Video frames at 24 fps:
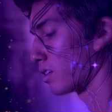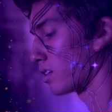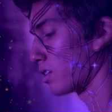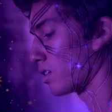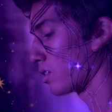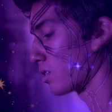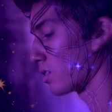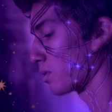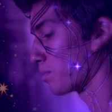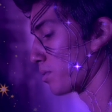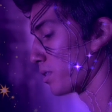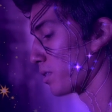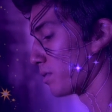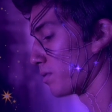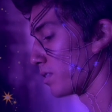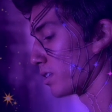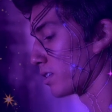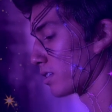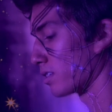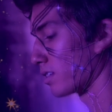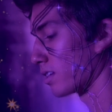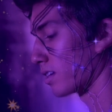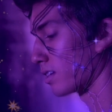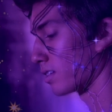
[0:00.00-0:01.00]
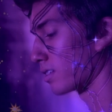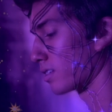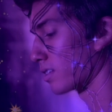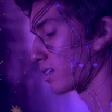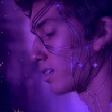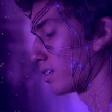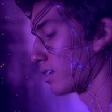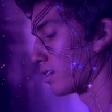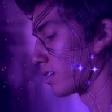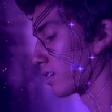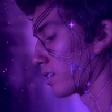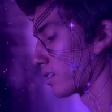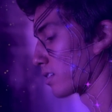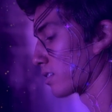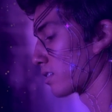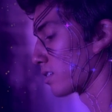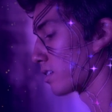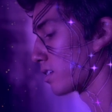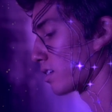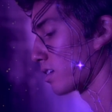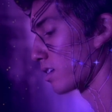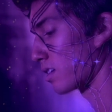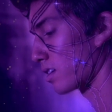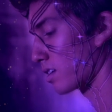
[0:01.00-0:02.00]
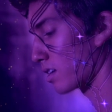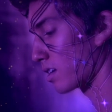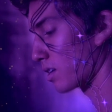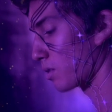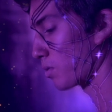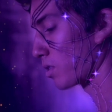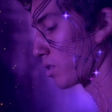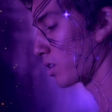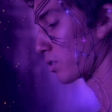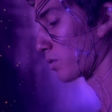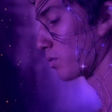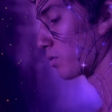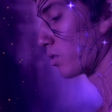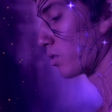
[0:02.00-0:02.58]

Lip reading: all the previous night studying, I walked